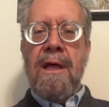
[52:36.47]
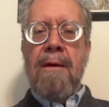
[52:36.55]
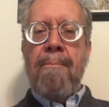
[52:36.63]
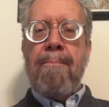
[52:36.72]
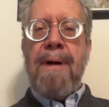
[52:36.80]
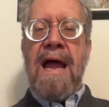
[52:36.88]

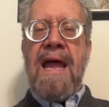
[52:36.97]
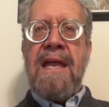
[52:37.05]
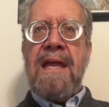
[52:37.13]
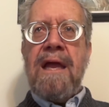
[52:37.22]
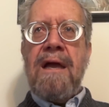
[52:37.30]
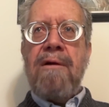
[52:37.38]

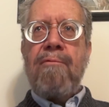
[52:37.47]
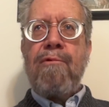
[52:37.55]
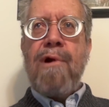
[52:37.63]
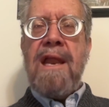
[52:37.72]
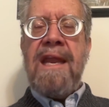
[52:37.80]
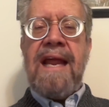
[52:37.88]
by
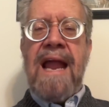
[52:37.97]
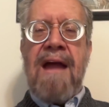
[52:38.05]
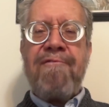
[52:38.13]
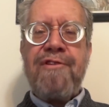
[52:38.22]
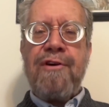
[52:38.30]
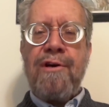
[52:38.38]
running
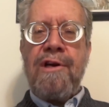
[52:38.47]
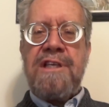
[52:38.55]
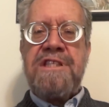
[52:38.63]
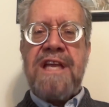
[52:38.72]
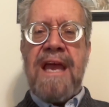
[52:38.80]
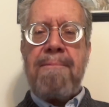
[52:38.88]
after
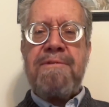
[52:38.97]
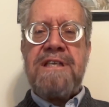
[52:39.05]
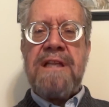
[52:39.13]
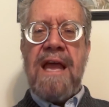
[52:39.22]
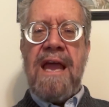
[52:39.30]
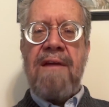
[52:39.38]
escaped
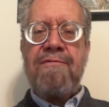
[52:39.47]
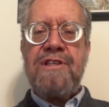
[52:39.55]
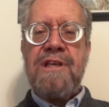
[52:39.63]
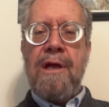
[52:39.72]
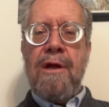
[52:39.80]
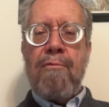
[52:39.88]

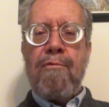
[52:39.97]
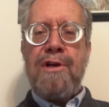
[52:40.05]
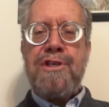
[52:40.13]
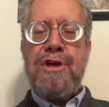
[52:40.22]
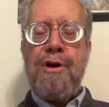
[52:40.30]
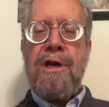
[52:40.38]
slaves,
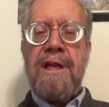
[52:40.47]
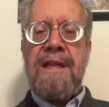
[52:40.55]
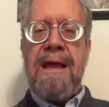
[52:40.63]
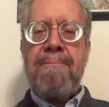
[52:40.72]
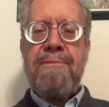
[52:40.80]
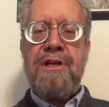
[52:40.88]
returning
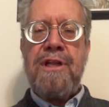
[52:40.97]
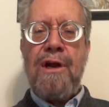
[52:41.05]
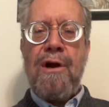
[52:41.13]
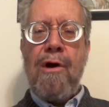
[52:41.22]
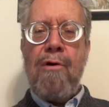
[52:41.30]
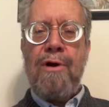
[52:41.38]
them to
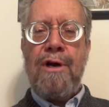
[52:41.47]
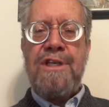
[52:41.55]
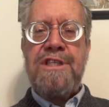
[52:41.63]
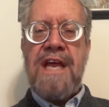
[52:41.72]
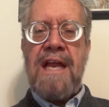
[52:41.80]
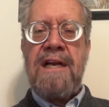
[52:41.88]
their
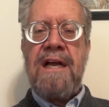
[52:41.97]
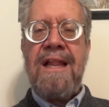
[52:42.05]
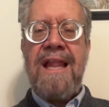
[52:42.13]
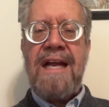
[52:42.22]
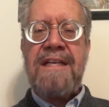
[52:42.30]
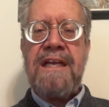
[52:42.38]
owners, and
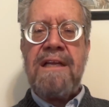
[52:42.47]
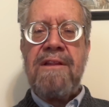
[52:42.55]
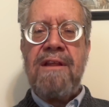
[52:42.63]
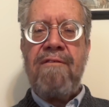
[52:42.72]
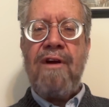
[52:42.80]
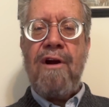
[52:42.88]
collecting
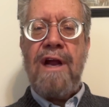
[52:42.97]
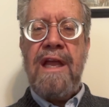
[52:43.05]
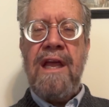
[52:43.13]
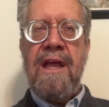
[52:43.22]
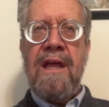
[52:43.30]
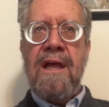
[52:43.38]
the very
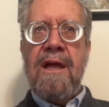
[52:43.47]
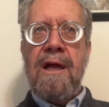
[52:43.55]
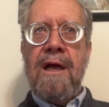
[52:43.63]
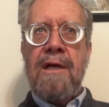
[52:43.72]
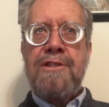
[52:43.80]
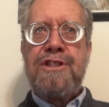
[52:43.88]

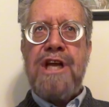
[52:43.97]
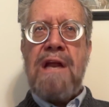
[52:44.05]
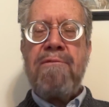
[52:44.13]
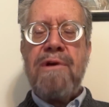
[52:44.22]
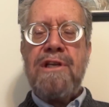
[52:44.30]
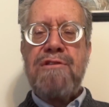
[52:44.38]

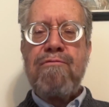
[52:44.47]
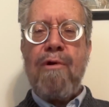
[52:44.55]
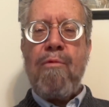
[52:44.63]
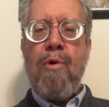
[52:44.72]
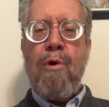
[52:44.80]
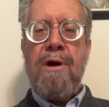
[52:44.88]
generous
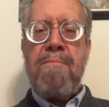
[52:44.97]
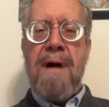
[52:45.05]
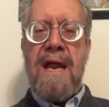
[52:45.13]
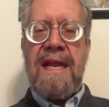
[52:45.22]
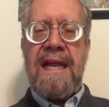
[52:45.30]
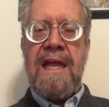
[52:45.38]
reward
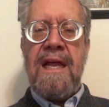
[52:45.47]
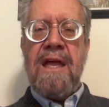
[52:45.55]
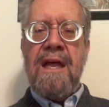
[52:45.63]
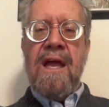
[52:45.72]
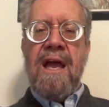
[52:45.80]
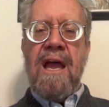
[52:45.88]
money.
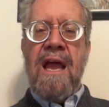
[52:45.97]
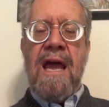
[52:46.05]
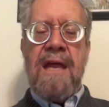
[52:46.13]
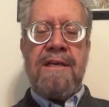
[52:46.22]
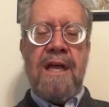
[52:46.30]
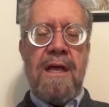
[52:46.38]

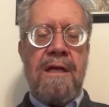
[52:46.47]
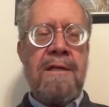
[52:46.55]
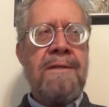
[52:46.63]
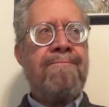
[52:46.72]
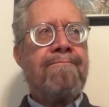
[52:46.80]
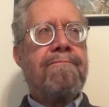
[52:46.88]
And
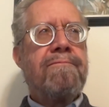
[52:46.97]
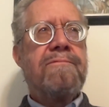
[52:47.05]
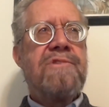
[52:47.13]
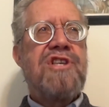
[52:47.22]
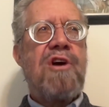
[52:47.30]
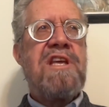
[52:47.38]

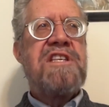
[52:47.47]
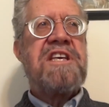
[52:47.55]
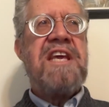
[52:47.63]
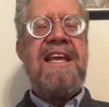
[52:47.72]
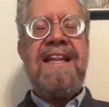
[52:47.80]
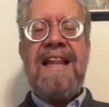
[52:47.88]
so he's
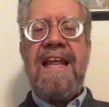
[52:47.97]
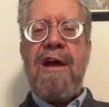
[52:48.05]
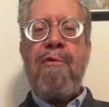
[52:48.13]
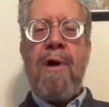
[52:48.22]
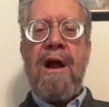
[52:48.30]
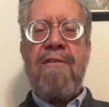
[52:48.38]
keenly
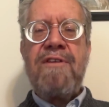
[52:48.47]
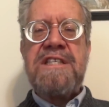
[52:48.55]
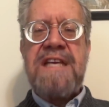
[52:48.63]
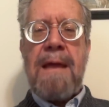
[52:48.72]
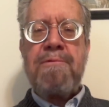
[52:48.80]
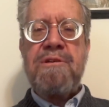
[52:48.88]
aware of
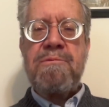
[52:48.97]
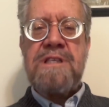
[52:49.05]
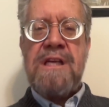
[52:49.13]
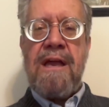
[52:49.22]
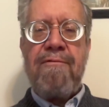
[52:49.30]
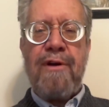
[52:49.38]
escapes from
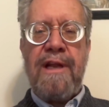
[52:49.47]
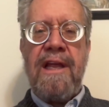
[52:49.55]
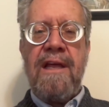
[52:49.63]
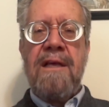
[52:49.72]
slavery.